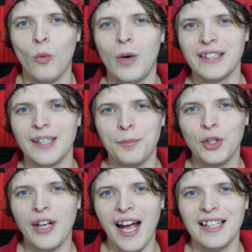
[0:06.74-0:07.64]
What is up,
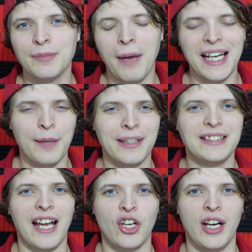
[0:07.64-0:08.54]
you guys? My name is
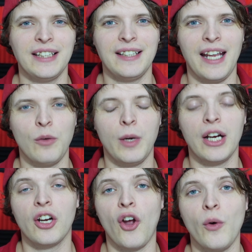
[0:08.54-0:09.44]
Zachary, and today we
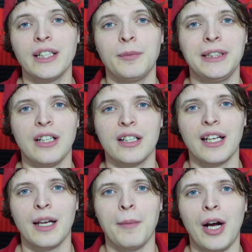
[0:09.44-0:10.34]
are going to be
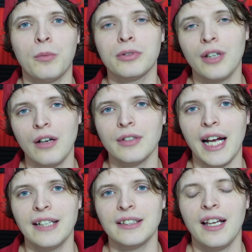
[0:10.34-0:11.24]
talking about
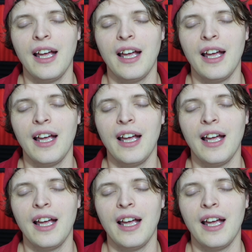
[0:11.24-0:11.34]
ProRes,